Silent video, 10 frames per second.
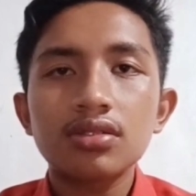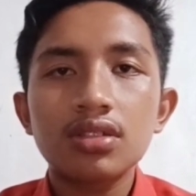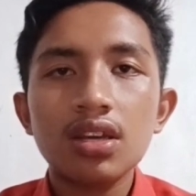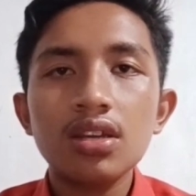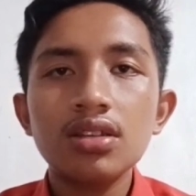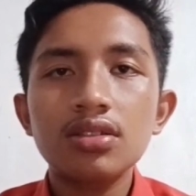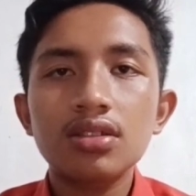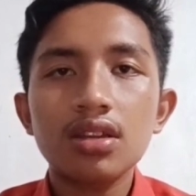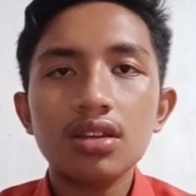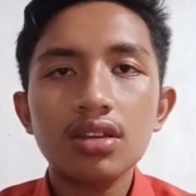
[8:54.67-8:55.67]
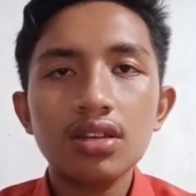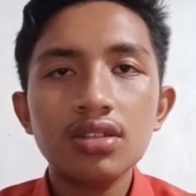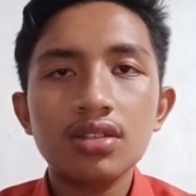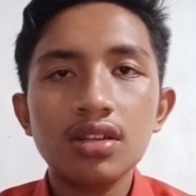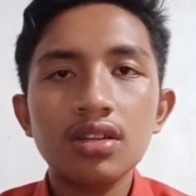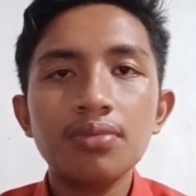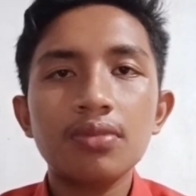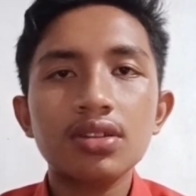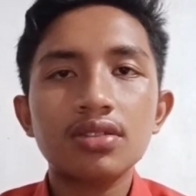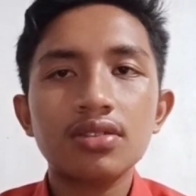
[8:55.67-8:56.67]
They easily
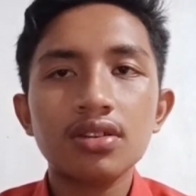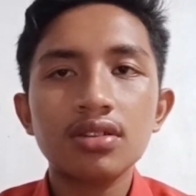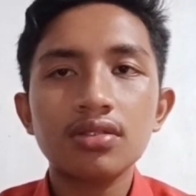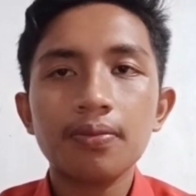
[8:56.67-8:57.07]
mastered